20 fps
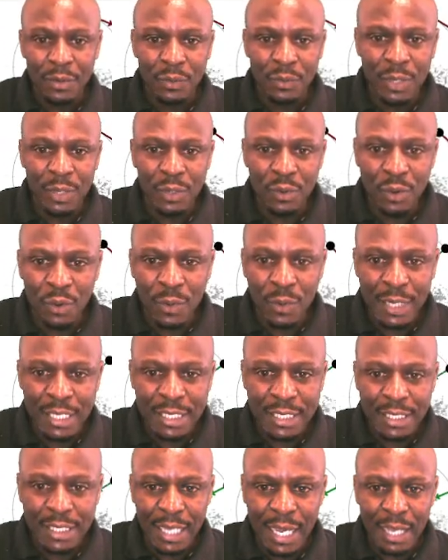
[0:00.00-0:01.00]
we know what
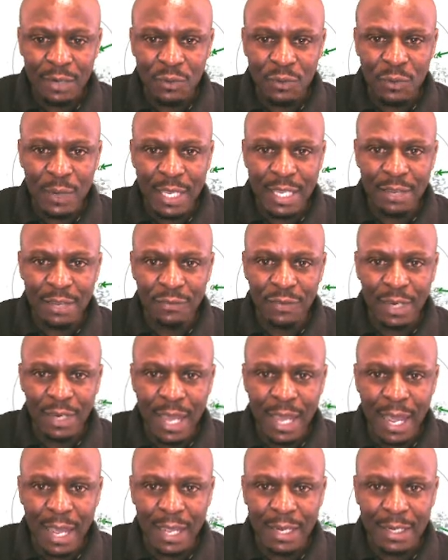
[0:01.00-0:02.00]
is r we're given
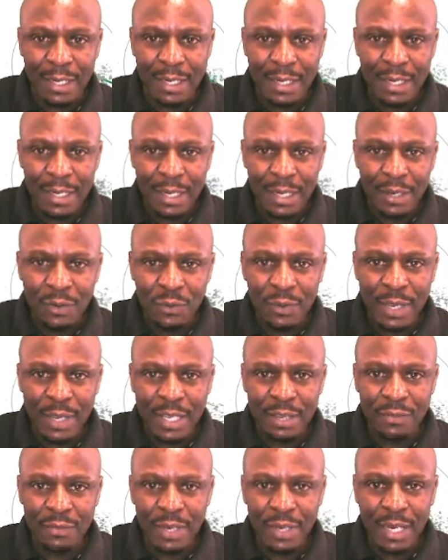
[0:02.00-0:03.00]
r we're
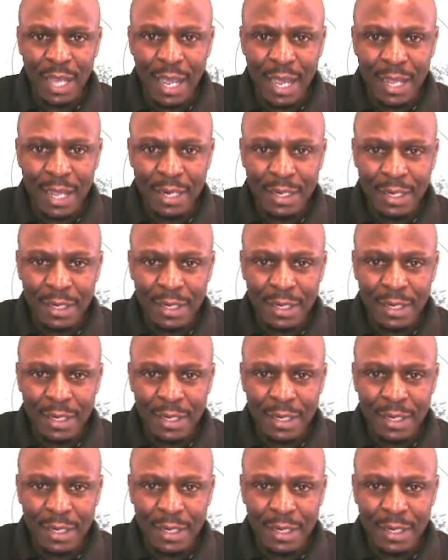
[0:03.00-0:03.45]
given r